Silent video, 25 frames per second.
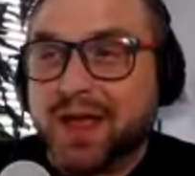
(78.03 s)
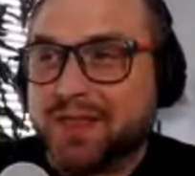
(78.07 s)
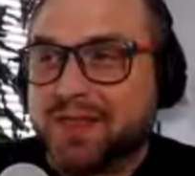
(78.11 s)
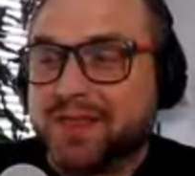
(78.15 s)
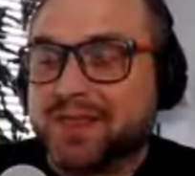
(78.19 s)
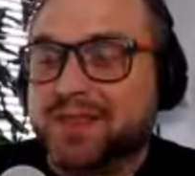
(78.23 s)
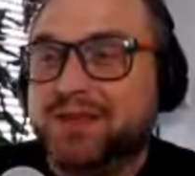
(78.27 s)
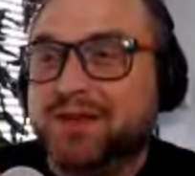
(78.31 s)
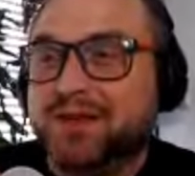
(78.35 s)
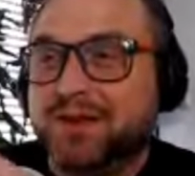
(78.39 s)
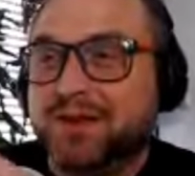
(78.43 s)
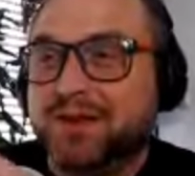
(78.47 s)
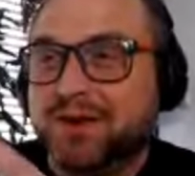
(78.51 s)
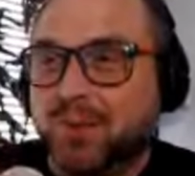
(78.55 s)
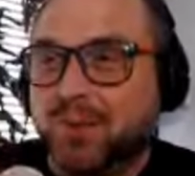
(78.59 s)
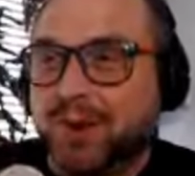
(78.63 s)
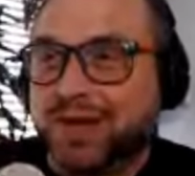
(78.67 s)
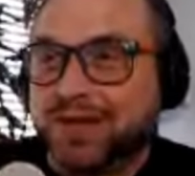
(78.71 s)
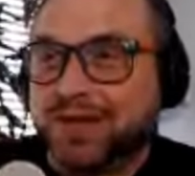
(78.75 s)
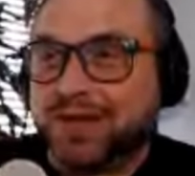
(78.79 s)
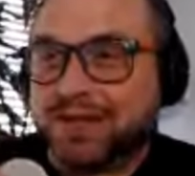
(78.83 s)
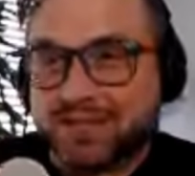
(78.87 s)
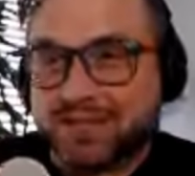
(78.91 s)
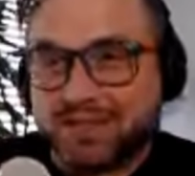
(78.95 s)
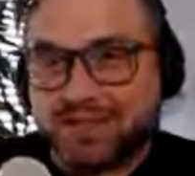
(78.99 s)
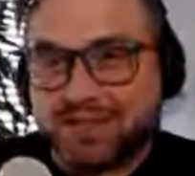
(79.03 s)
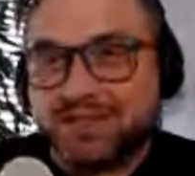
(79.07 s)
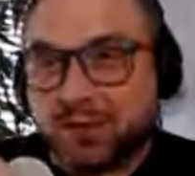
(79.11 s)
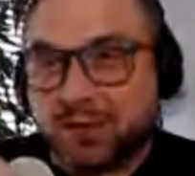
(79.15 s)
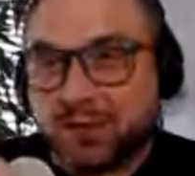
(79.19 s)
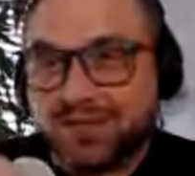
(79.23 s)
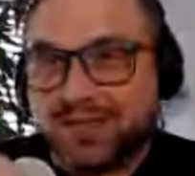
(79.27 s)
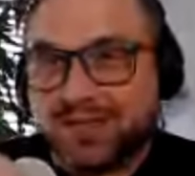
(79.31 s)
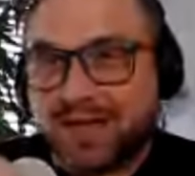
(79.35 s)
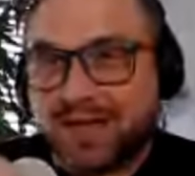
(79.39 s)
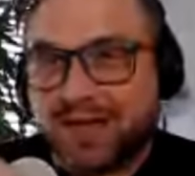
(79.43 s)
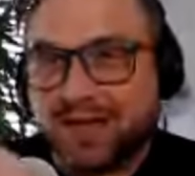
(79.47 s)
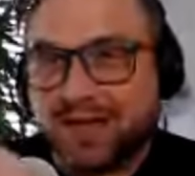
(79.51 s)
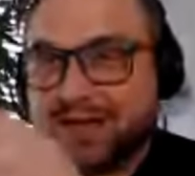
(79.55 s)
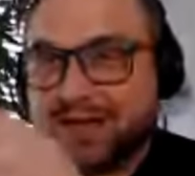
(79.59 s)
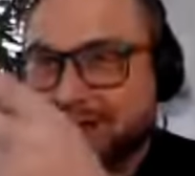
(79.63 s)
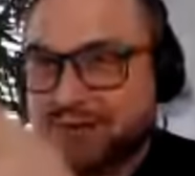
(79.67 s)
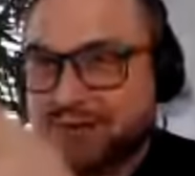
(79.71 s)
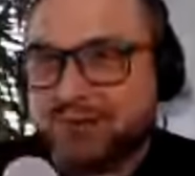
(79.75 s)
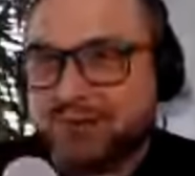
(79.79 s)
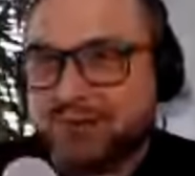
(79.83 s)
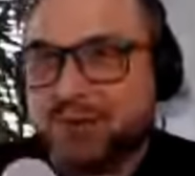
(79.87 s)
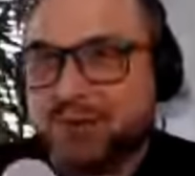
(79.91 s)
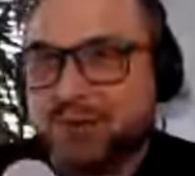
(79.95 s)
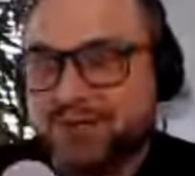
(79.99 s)
You know what? Did you notice that?
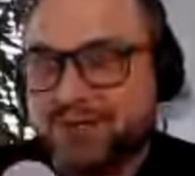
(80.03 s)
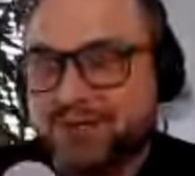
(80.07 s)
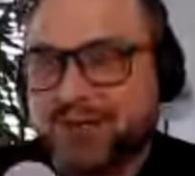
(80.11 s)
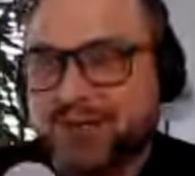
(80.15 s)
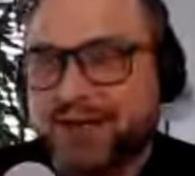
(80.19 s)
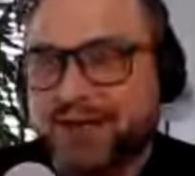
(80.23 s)
You noticed that?